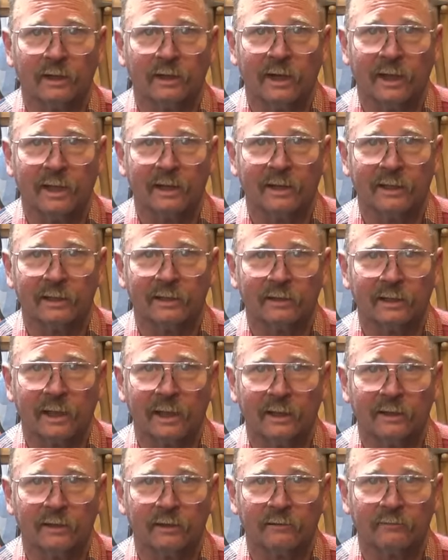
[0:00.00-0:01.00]
and adding a
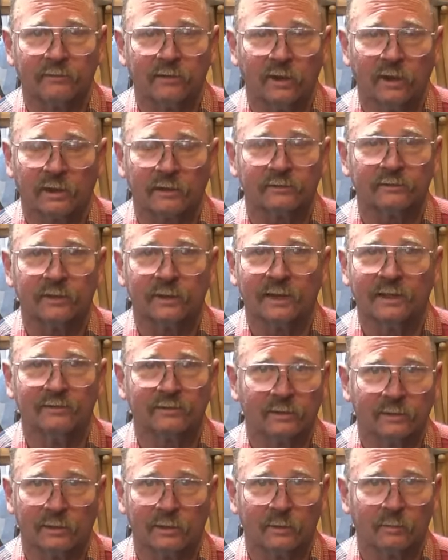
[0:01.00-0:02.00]
gallon of flux
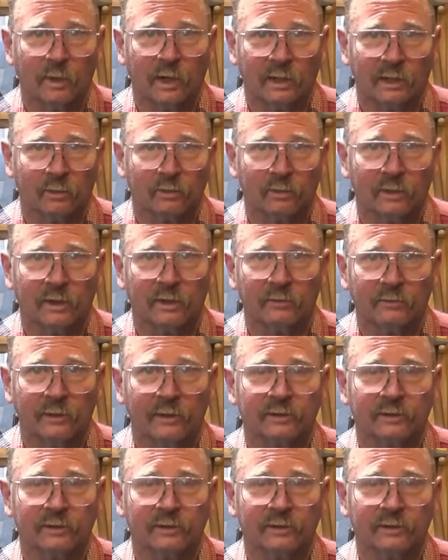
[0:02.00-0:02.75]
isn't going to make it weld.